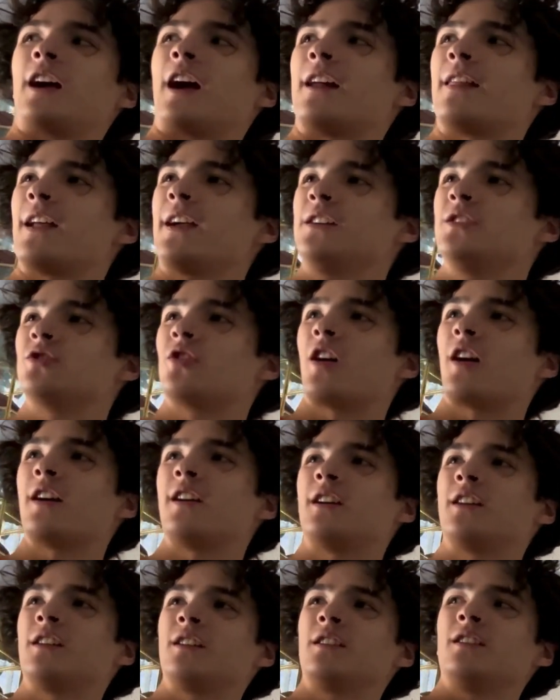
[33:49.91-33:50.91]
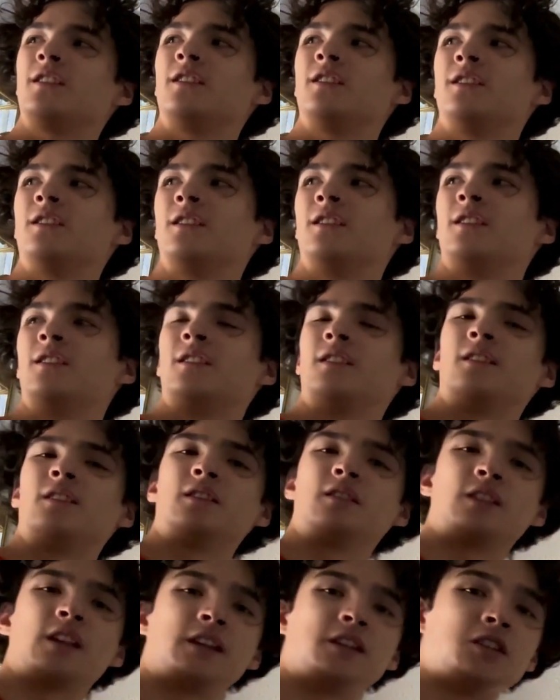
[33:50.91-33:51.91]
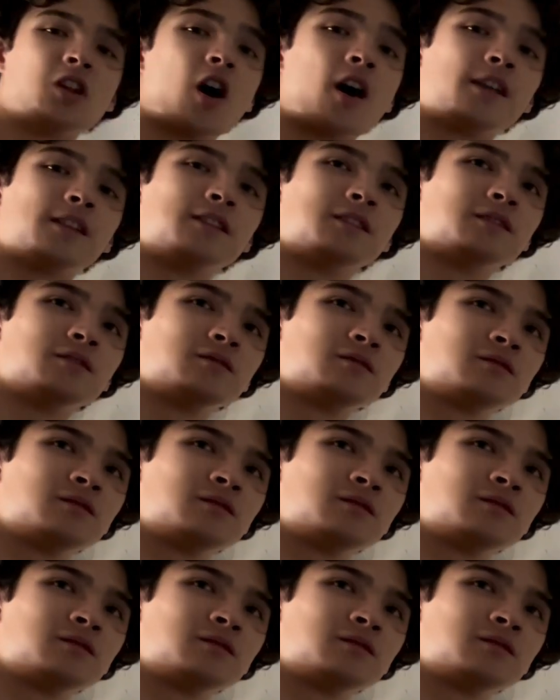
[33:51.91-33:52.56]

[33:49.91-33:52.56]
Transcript: I like drawing non-living